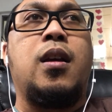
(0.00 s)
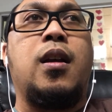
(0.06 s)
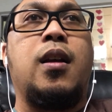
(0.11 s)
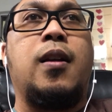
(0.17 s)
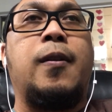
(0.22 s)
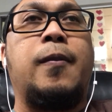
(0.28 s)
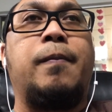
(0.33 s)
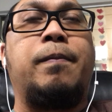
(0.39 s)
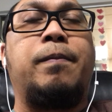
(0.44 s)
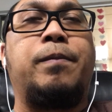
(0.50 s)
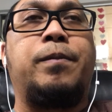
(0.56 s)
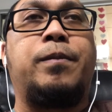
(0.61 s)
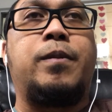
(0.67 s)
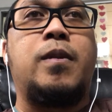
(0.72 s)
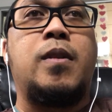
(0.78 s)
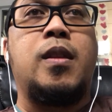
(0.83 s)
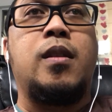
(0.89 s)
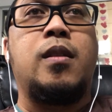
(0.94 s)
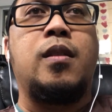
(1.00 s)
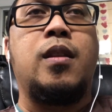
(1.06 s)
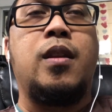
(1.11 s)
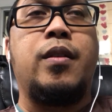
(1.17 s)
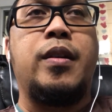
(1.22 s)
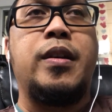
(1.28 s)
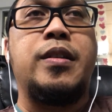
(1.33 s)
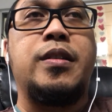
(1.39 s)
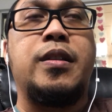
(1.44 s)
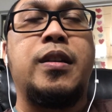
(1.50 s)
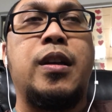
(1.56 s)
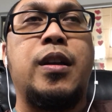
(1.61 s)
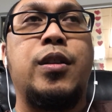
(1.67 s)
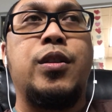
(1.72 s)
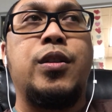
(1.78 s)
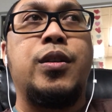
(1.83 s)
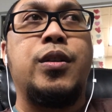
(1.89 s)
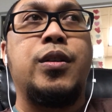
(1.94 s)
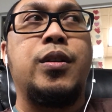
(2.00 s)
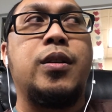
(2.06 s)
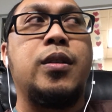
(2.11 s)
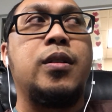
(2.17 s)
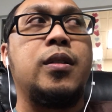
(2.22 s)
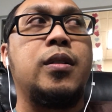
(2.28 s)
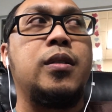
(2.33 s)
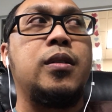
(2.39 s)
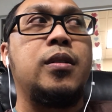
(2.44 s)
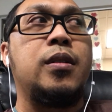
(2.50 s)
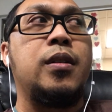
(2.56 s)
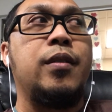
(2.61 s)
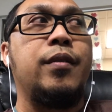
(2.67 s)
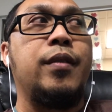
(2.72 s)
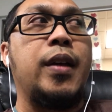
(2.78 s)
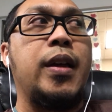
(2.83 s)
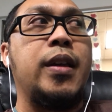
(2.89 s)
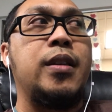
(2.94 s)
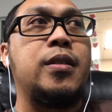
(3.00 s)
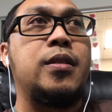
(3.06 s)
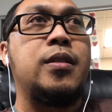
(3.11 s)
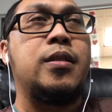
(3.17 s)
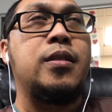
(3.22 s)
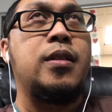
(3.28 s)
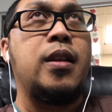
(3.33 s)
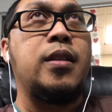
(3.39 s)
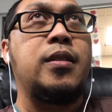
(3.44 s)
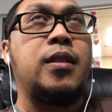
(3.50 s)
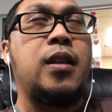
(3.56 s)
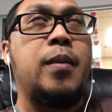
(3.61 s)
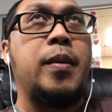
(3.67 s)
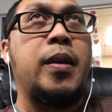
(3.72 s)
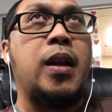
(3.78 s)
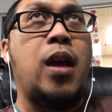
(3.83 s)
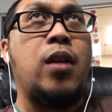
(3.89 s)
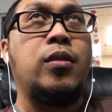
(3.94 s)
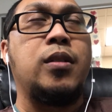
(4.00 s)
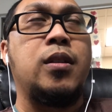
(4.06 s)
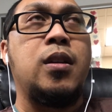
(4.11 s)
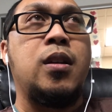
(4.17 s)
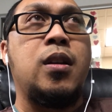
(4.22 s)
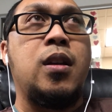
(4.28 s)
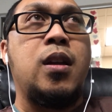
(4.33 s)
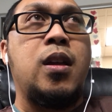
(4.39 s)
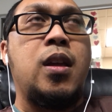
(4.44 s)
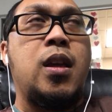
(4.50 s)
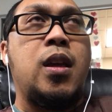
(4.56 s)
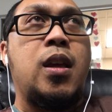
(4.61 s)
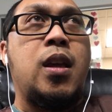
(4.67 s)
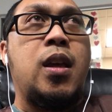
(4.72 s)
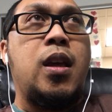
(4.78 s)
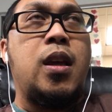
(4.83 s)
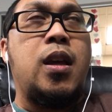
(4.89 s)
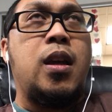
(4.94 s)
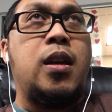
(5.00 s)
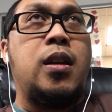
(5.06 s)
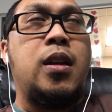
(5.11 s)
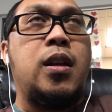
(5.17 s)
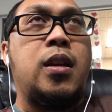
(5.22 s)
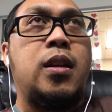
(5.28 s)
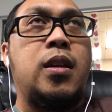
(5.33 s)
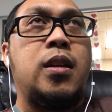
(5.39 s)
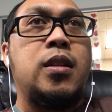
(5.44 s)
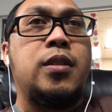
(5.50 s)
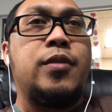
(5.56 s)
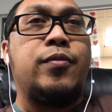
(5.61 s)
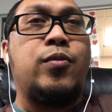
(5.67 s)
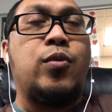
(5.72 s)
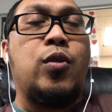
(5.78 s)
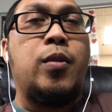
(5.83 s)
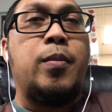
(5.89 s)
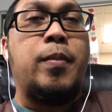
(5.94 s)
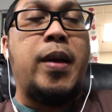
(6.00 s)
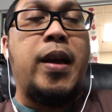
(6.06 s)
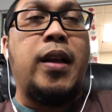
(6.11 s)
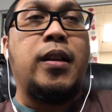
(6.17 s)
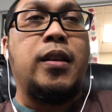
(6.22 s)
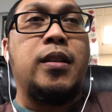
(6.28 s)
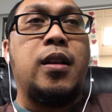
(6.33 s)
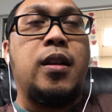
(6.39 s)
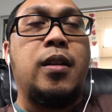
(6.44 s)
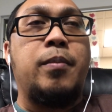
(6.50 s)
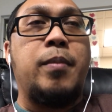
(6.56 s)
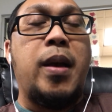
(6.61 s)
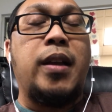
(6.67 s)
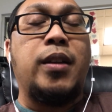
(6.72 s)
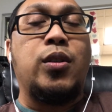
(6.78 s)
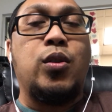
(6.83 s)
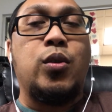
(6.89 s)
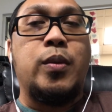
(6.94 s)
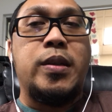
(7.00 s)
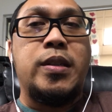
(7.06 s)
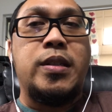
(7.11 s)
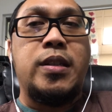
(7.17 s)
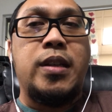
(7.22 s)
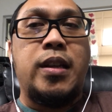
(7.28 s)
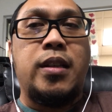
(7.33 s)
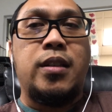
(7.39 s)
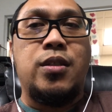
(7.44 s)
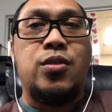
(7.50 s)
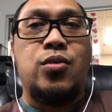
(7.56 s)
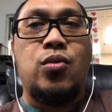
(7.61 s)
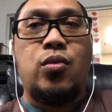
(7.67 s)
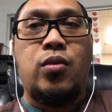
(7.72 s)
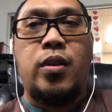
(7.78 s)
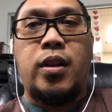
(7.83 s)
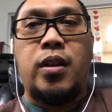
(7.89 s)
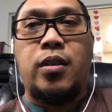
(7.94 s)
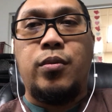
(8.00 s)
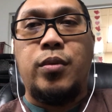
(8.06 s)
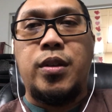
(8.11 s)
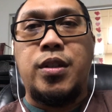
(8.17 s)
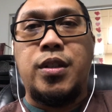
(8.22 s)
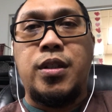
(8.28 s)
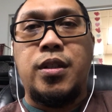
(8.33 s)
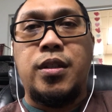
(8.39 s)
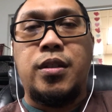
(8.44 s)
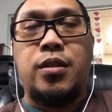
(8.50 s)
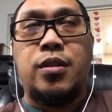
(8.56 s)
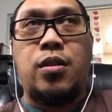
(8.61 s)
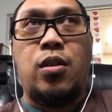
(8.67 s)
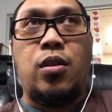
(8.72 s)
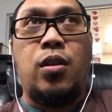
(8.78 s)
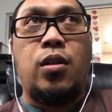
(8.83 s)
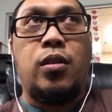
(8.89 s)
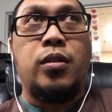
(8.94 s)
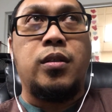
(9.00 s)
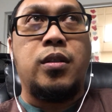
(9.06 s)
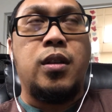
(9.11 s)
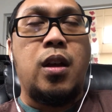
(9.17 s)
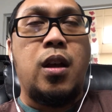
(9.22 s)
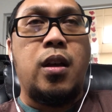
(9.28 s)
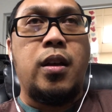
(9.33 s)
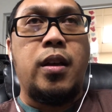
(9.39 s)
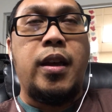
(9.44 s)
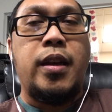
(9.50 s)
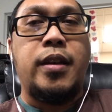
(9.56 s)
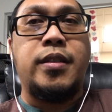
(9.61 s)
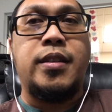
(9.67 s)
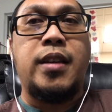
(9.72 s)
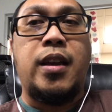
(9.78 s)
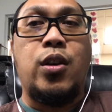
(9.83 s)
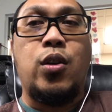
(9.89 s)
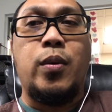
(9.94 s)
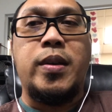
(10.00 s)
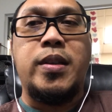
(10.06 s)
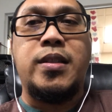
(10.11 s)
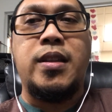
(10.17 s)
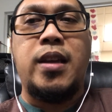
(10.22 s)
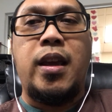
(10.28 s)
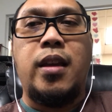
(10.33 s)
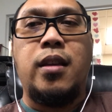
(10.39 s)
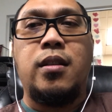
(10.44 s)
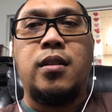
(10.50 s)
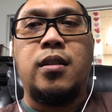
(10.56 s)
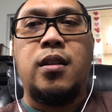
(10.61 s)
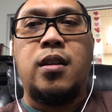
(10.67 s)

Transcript: Um, there is another device that's coming out, and it is for mild, uh, mild OSA and snoring, which is called uh, eXciteOSA.